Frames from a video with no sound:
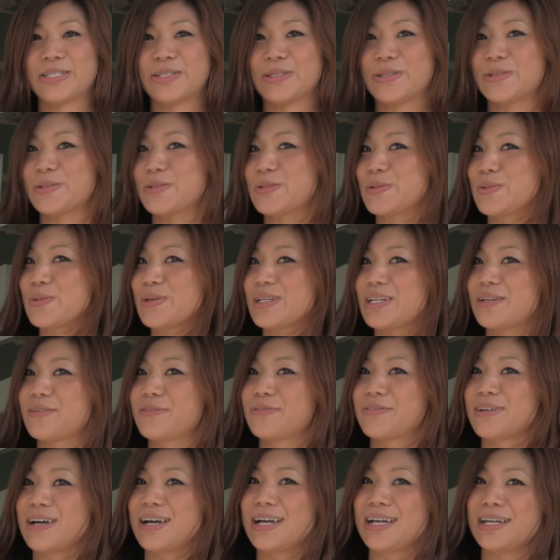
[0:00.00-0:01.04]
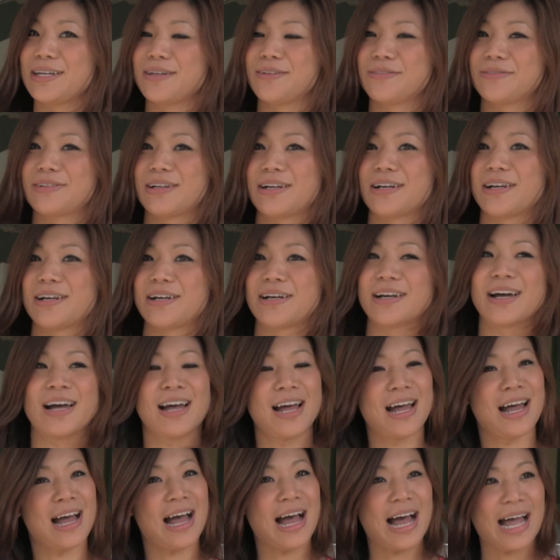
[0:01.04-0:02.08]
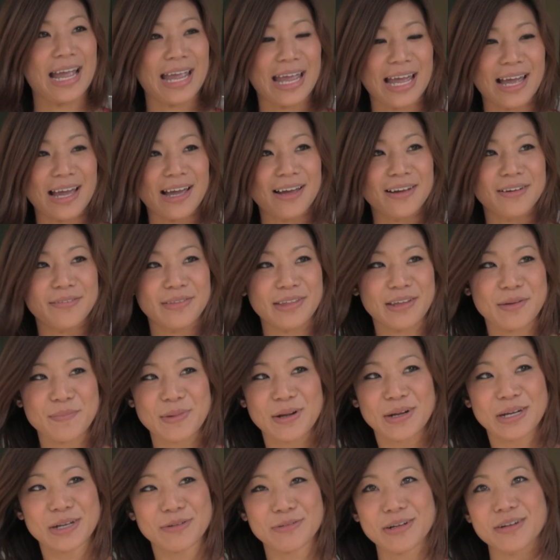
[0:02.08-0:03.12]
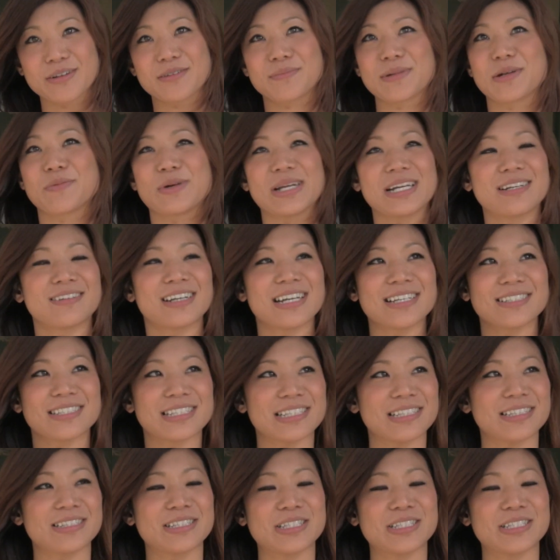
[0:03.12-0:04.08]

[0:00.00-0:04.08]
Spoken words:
225. I have the American record in my weight class at